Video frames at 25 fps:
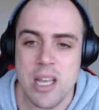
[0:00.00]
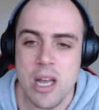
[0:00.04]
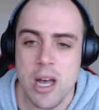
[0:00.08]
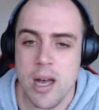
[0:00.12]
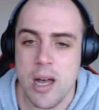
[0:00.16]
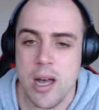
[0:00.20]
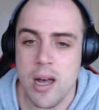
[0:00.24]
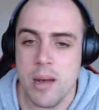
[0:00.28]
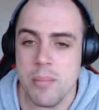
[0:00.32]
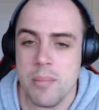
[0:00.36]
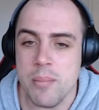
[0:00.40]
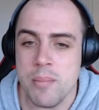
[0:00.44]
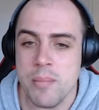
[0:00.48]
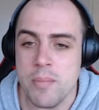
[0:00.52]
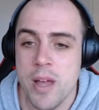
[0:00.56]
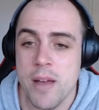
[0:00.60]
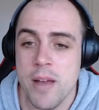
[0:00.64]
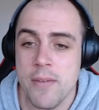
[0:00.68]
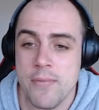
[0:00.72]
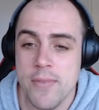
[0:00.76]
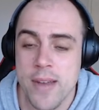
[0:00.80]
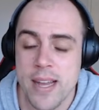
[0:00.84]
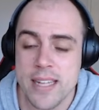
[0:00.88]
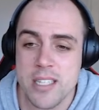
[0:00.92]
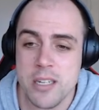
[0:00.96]

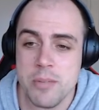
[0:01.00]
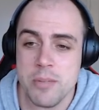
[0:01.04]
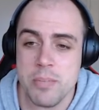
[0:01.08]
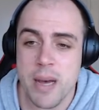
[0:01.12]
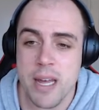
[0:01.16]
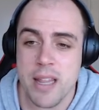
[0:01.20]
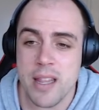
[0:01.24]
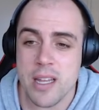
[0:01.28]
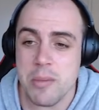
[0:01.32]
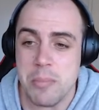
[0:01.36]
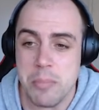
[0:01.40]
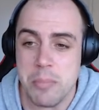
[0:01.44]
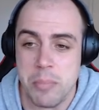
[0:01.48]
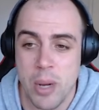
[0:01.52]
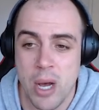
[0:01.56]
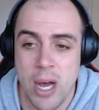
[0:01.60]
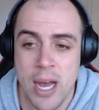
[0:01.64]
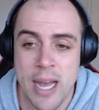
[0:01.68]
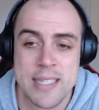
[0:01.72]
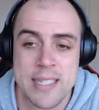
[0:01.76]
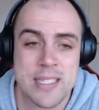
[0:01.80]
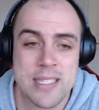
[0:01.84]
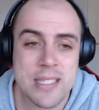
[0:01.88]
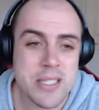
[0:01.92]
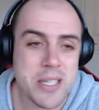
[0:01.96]
affected by the
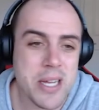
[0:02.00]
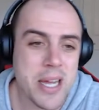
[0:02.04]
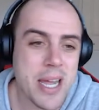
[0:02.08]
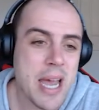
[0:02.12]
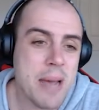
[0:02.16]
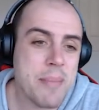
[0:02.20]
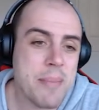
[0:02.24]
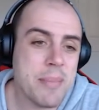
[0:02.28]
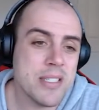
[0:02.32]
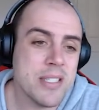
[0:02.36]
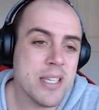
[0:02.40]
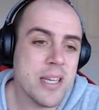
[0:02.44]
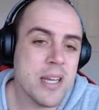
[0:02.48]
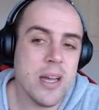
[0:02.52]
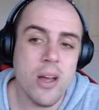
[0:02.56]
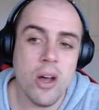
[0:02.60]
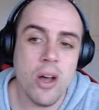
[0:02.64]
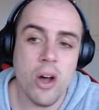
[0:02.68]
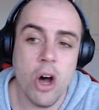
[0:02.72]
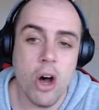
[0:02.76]
combined diameter